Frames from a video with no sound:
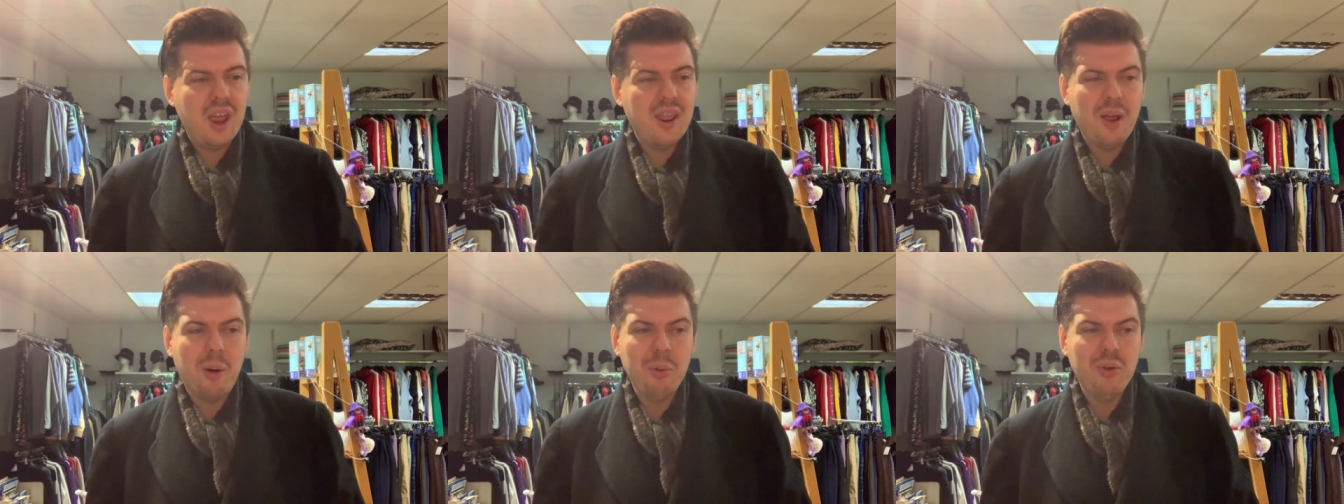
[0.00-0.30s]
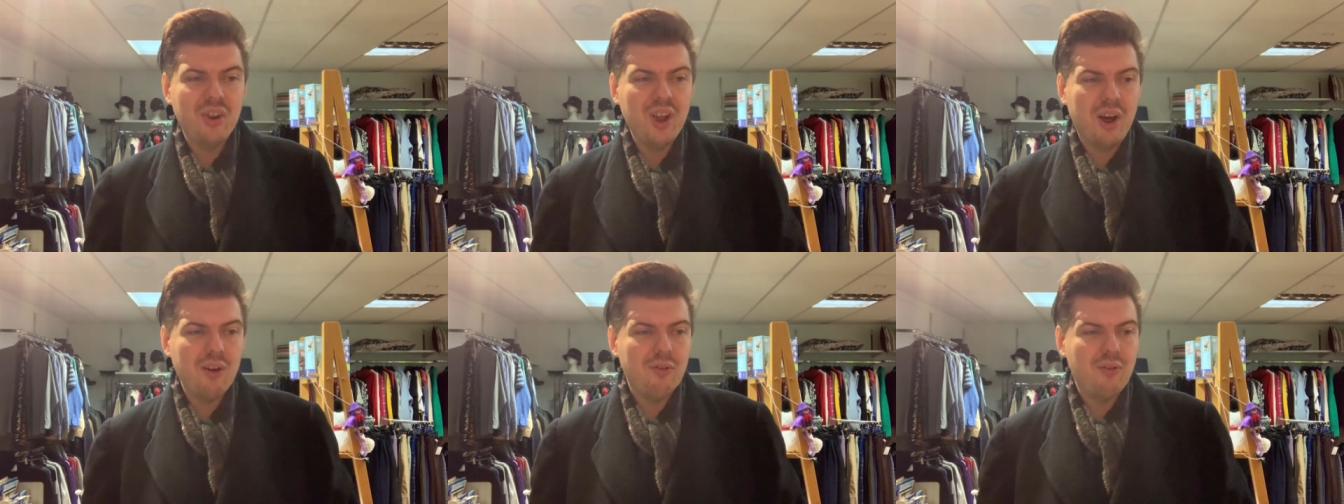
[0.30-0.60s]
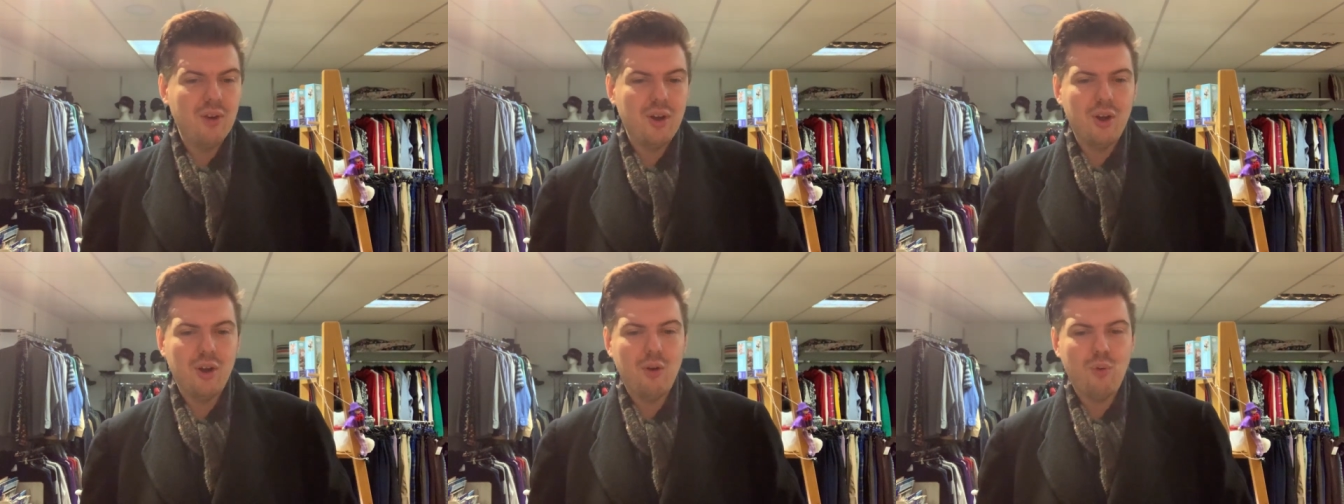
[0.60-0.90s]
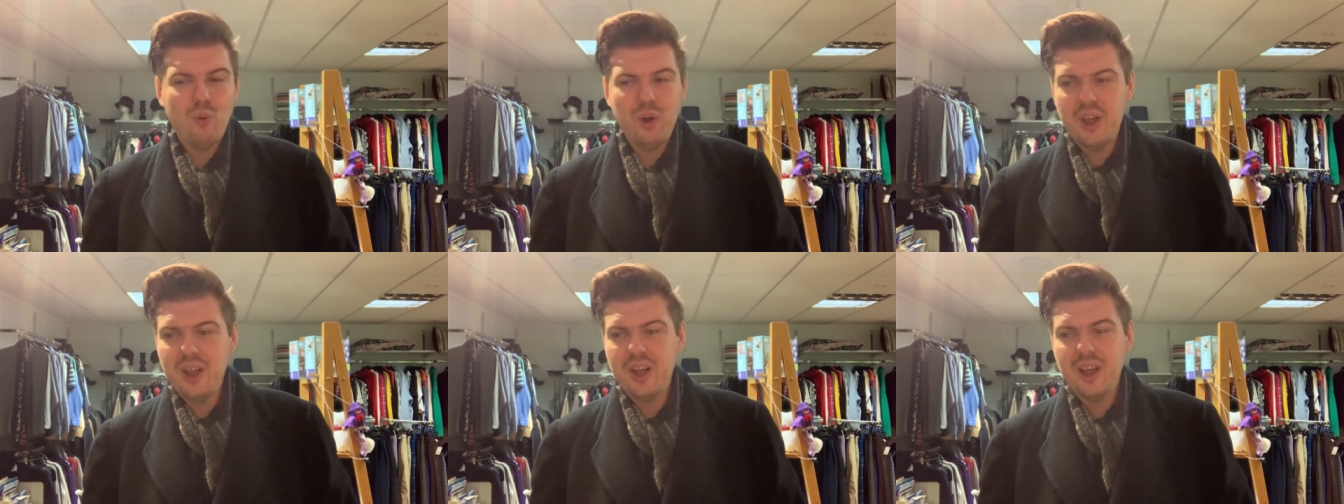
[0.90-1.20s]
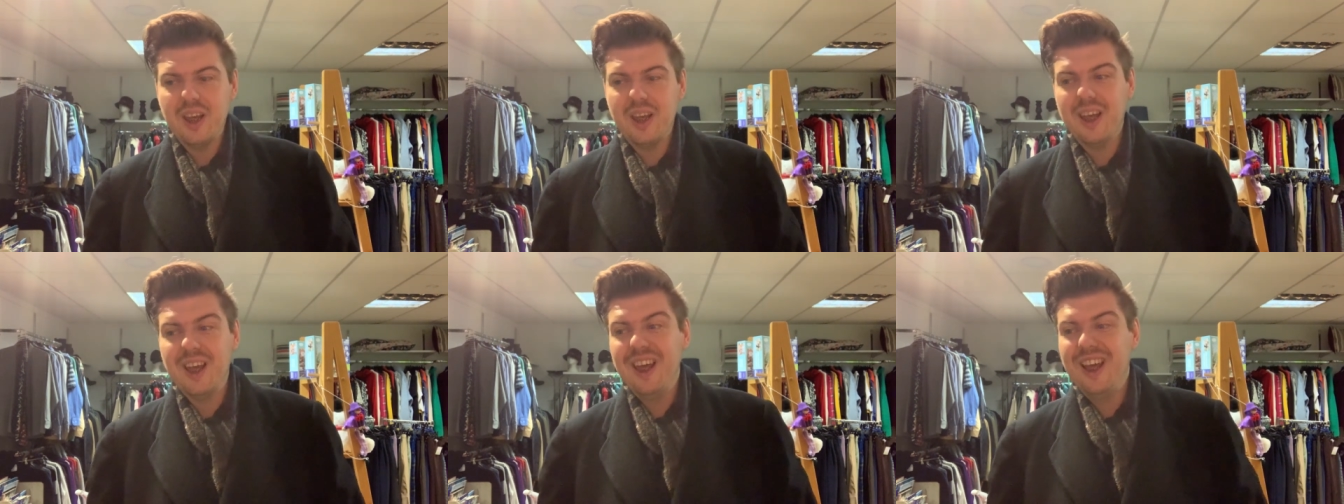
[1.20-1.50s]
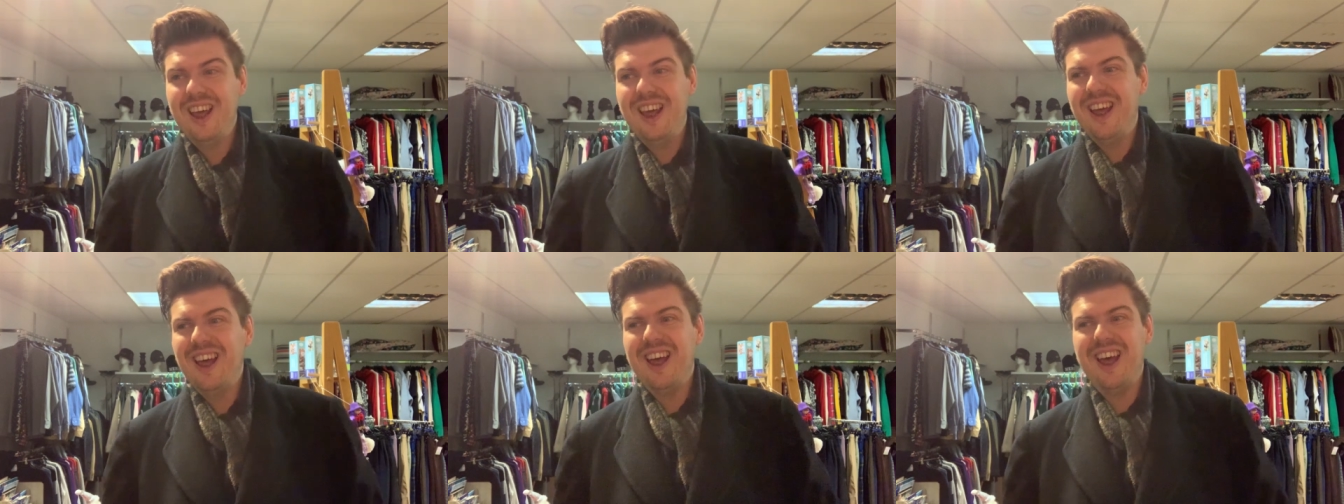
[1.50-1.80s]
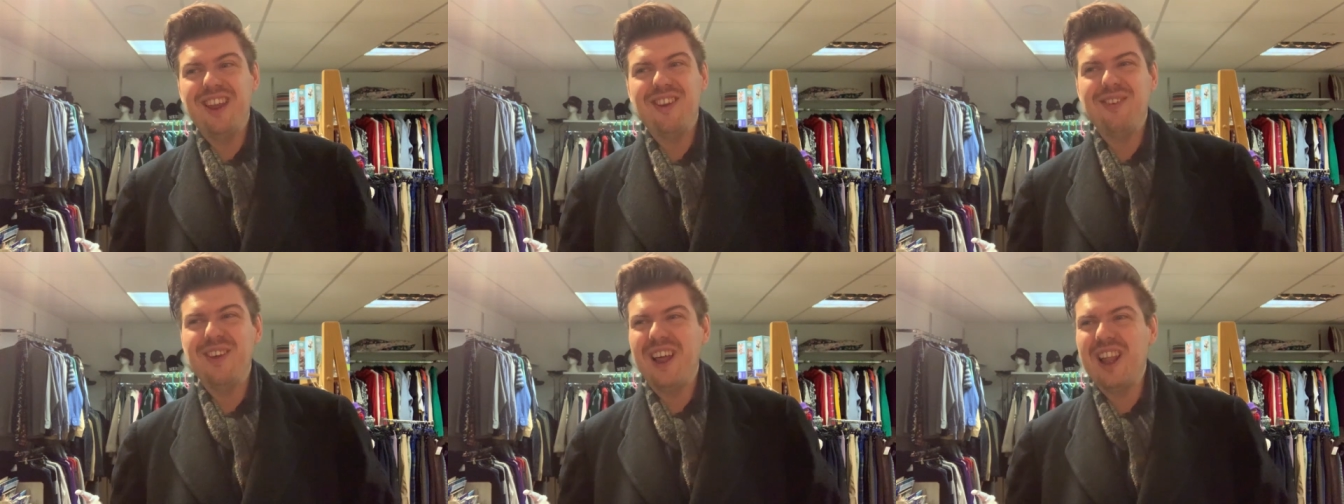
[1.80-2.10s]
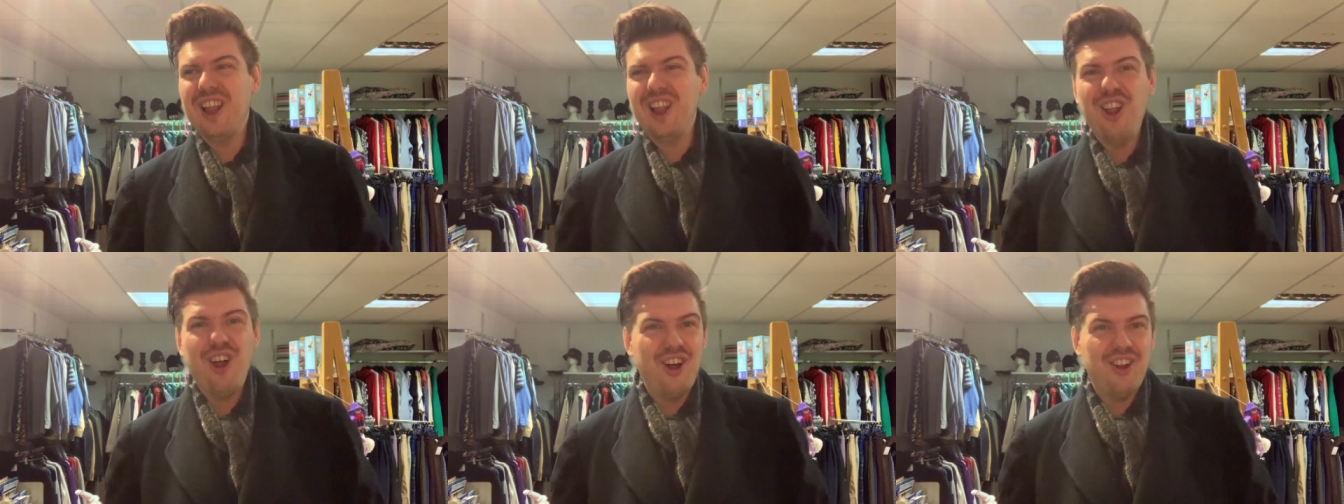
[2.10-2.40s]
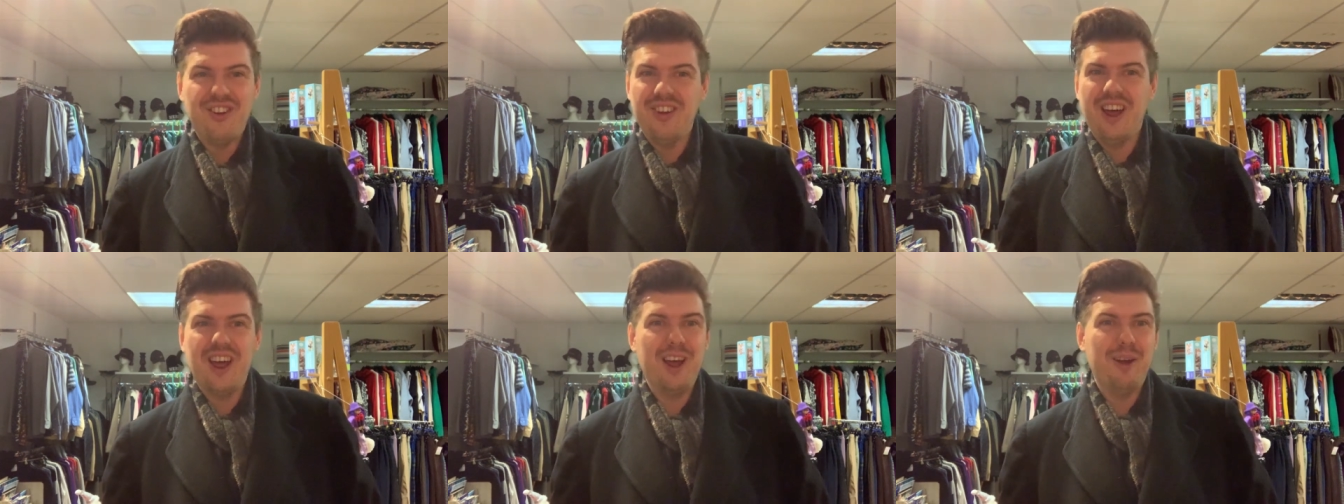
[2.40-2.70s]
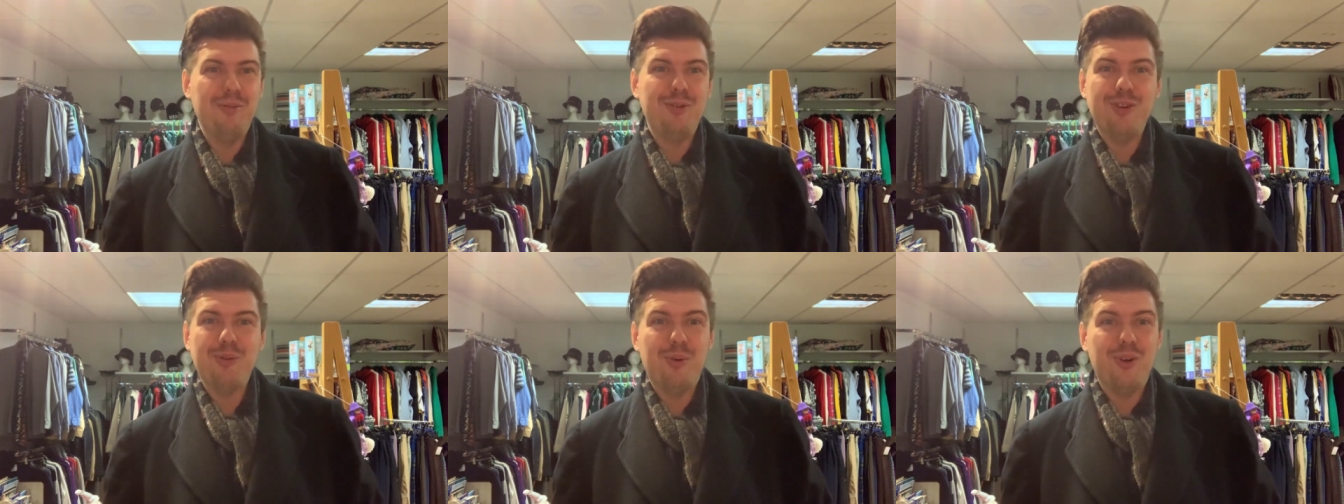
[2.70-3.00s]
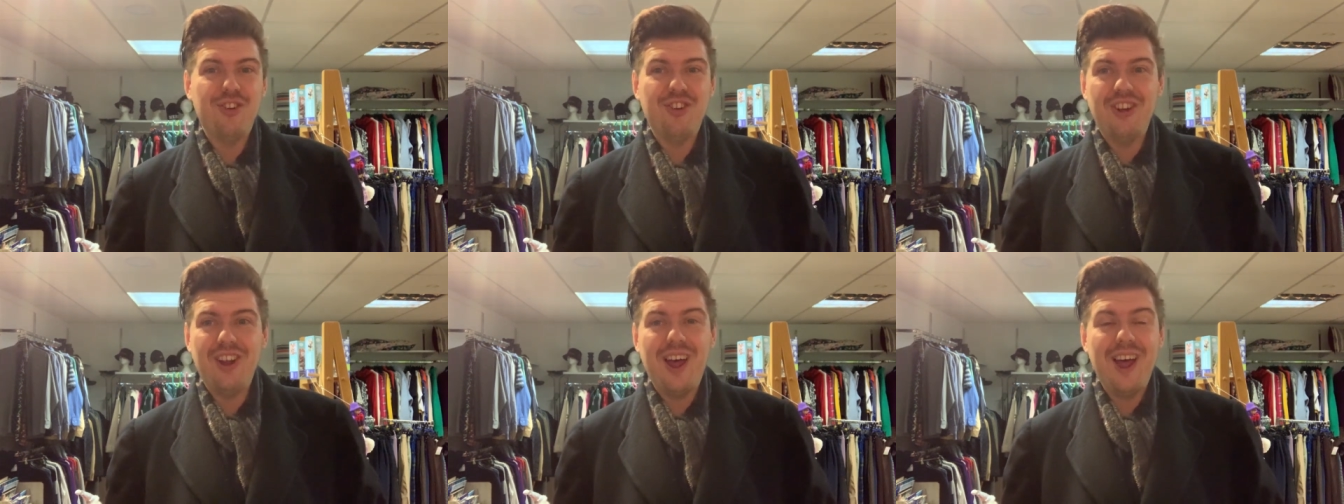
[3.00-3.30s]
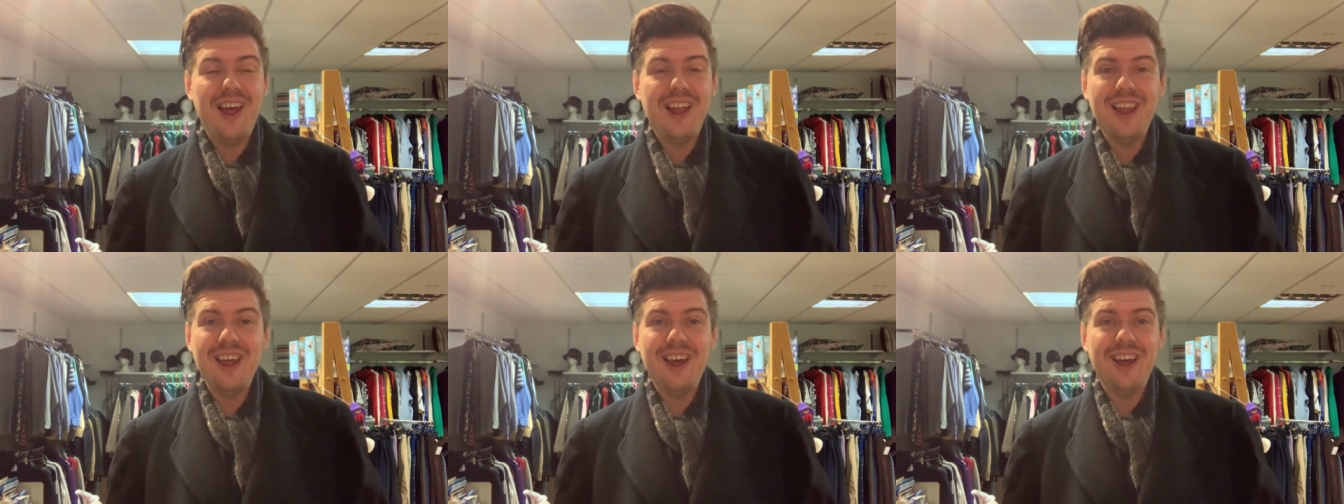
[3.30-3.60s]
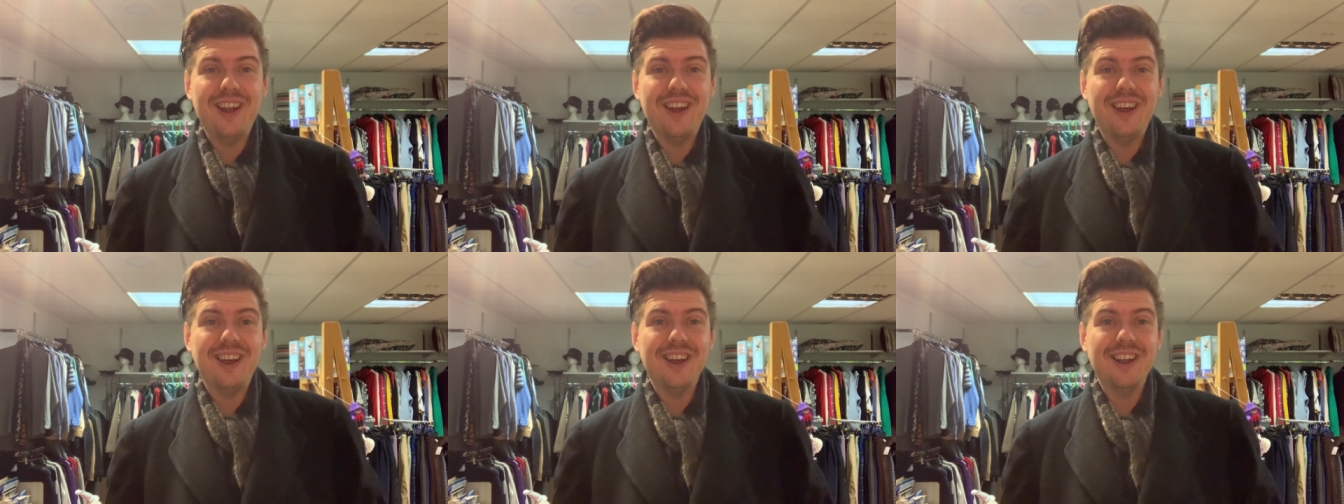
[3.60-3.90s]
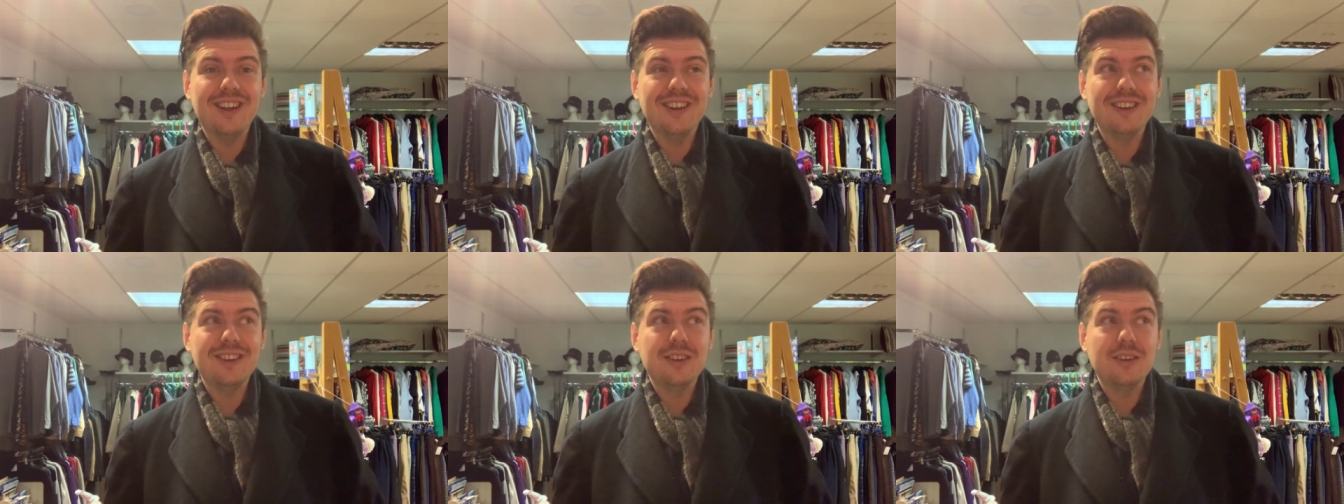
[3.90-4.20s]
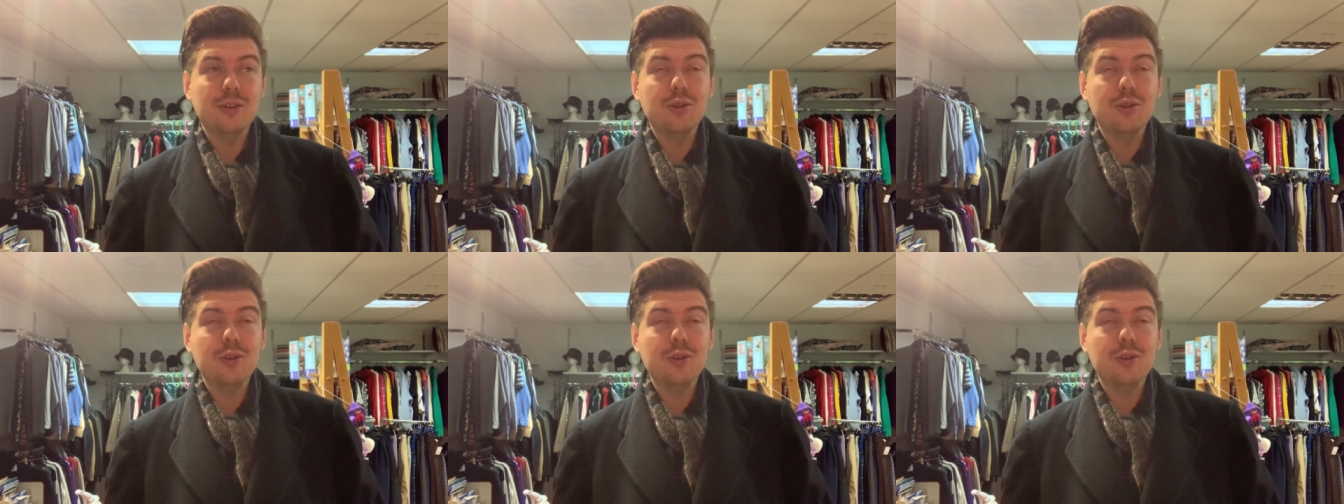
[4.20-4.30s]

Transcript: that was that for reading. I spent a lot of time just watching Airline again.